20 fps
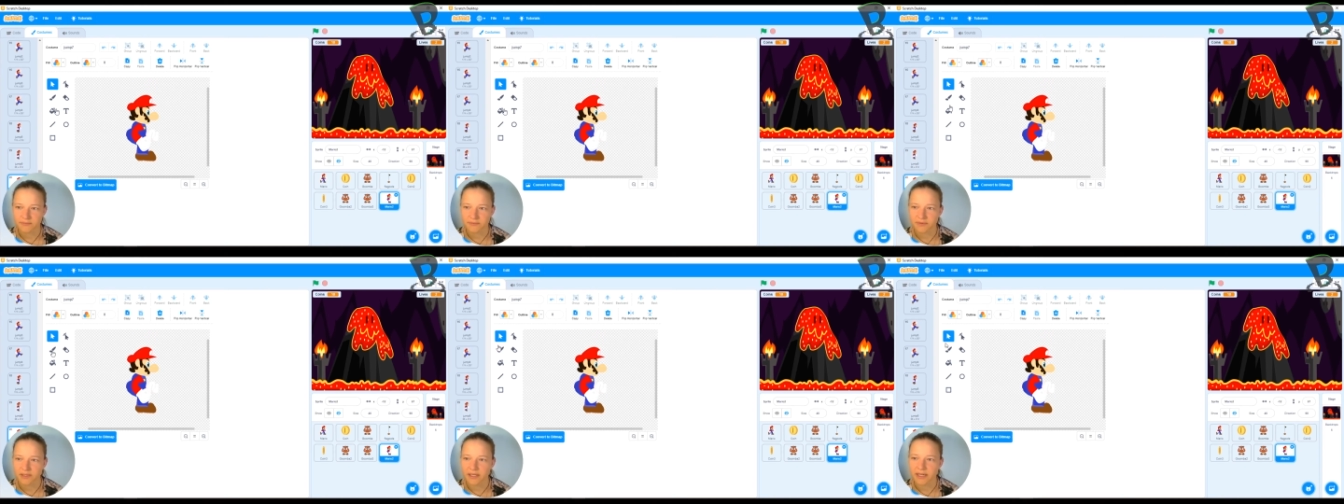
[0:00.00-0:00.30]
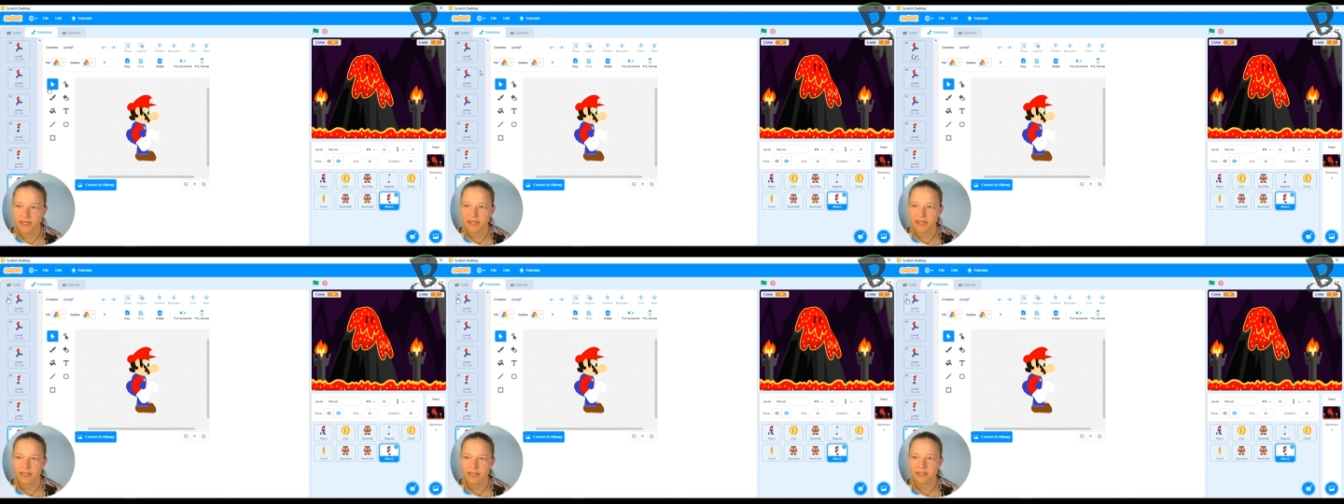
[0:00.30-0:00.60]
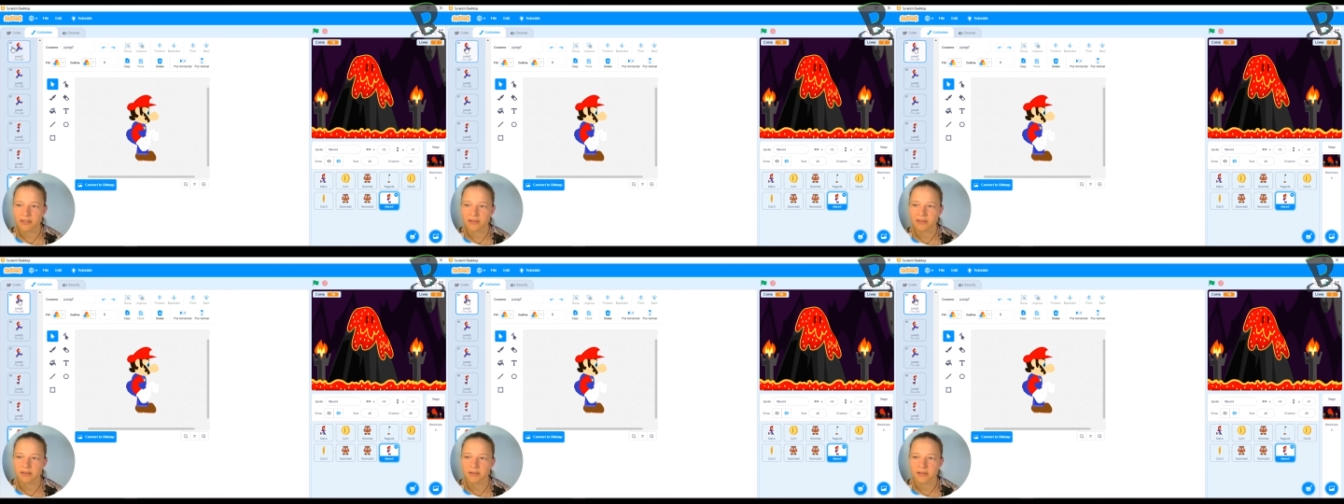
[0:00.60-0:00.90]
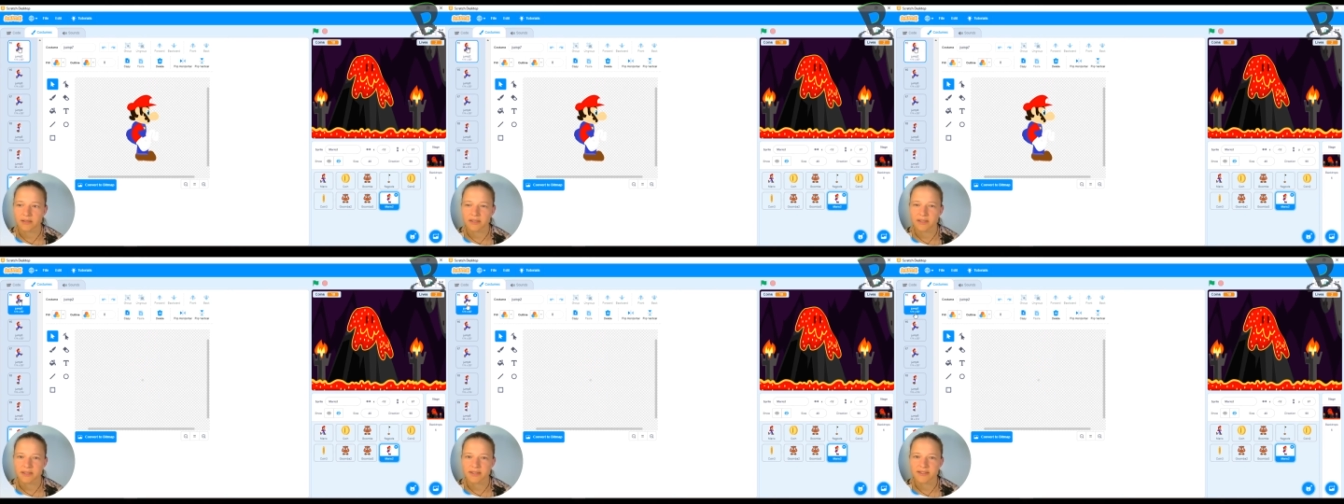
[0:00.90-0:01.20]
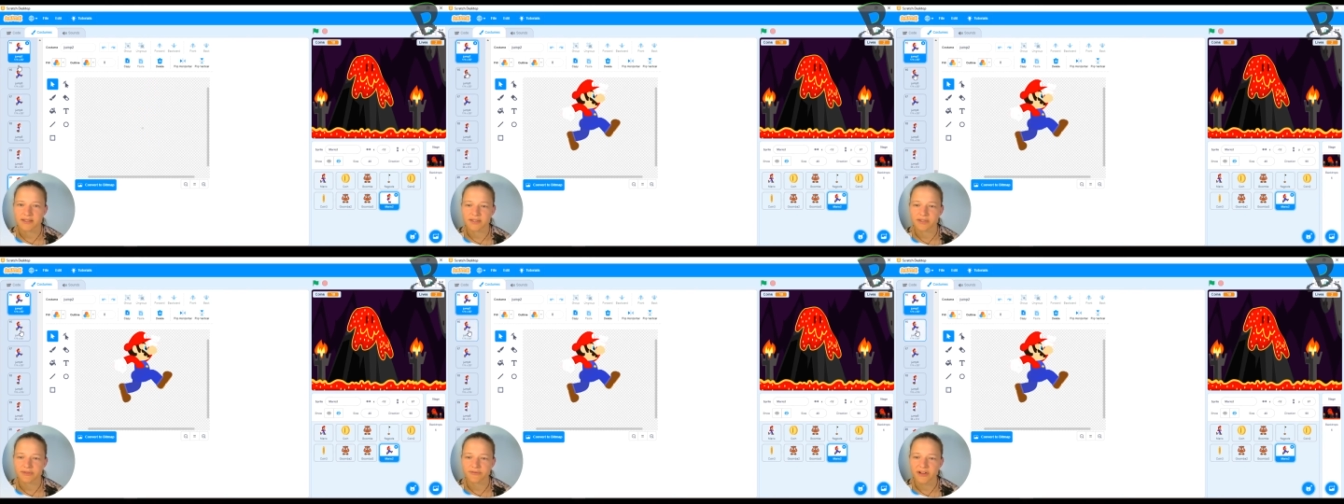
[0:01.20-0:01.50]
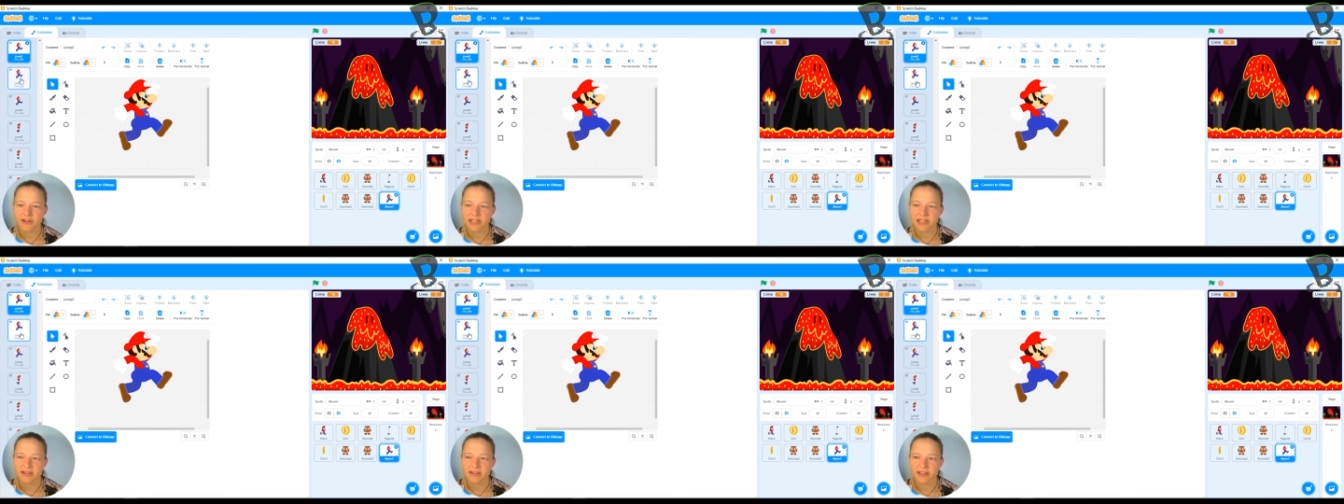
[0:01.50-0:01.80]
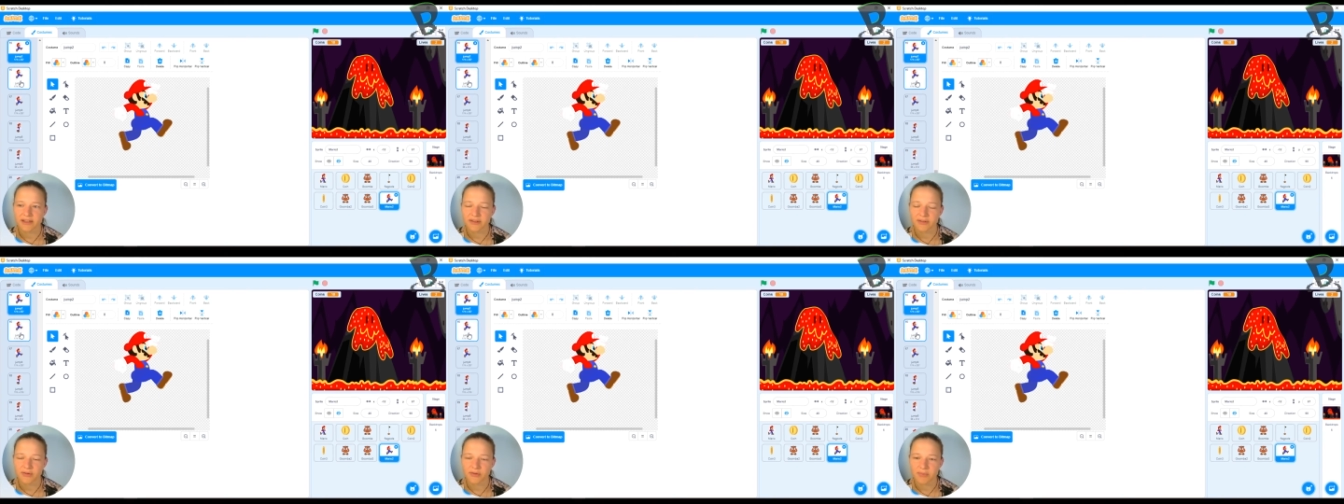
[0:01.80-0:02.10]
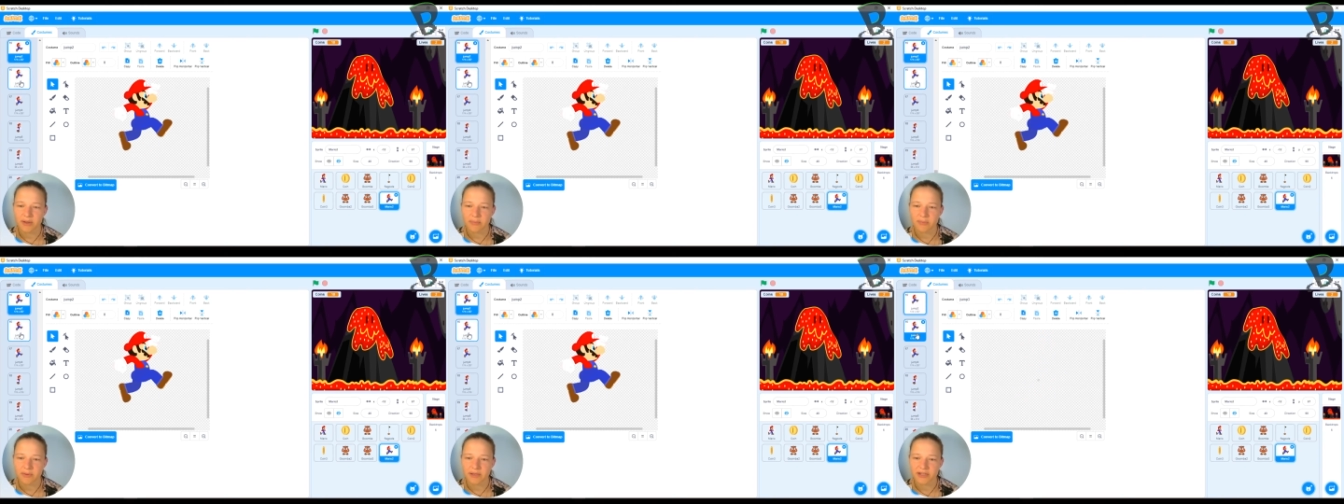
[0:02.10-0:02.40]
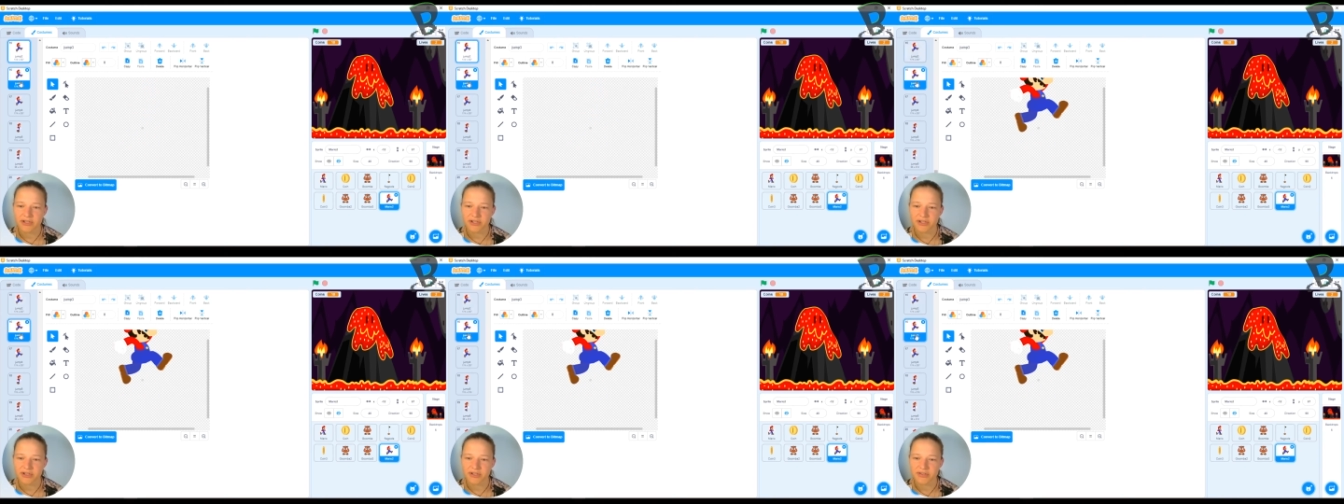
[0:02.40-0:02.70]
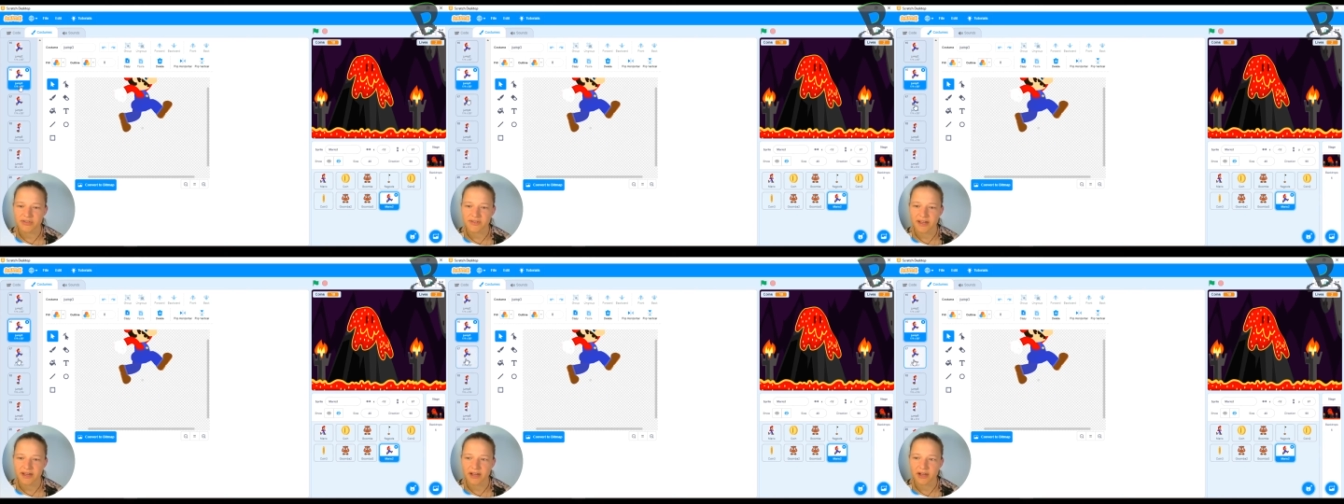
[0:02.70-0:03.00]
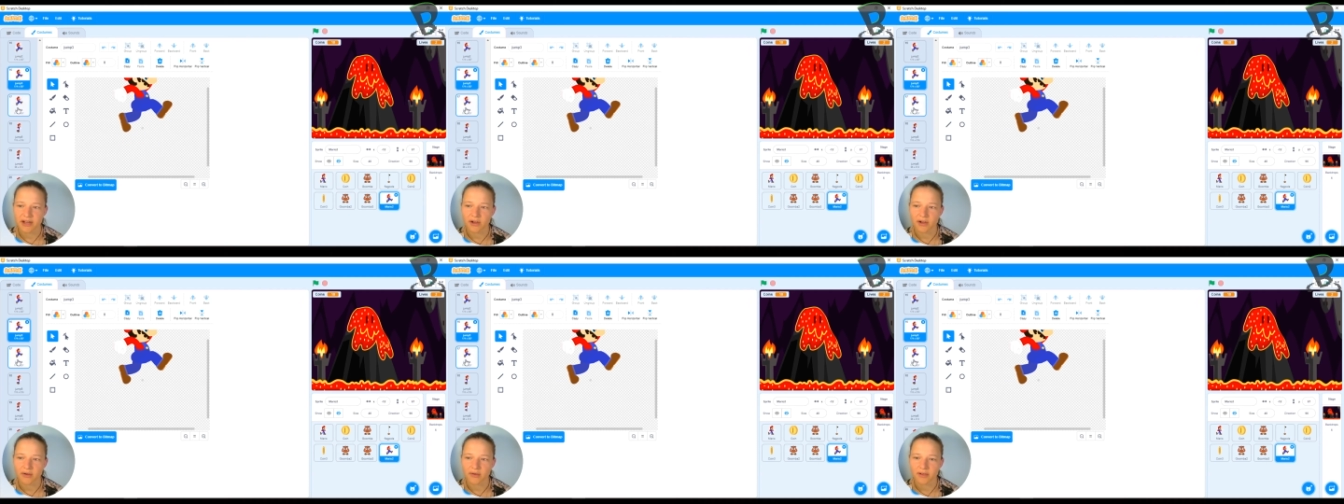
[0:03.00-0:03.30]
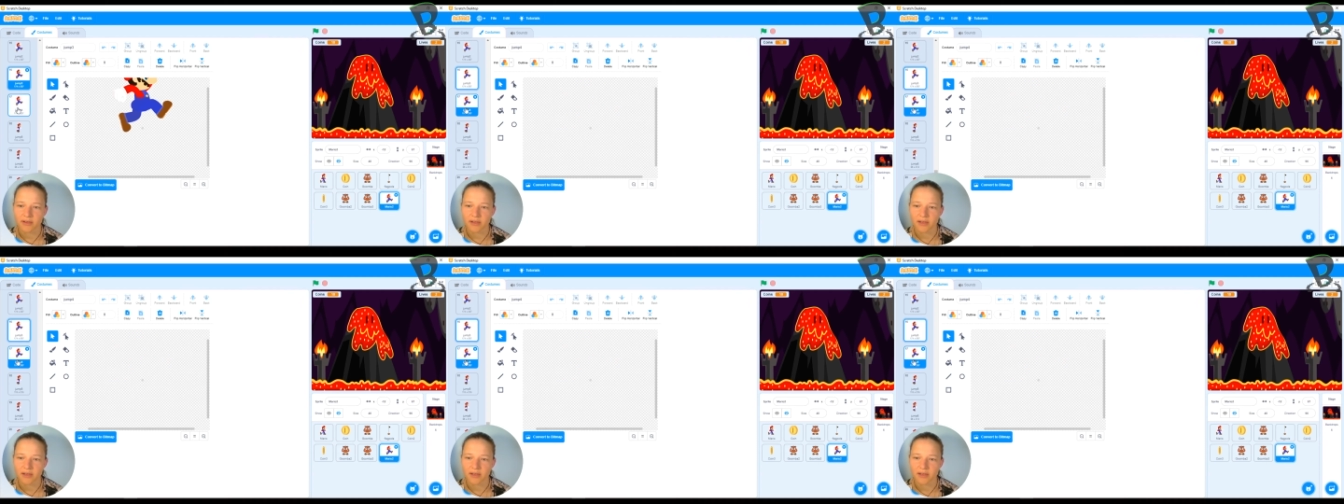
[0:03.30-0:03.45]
Okay, so if I click through my pictures now,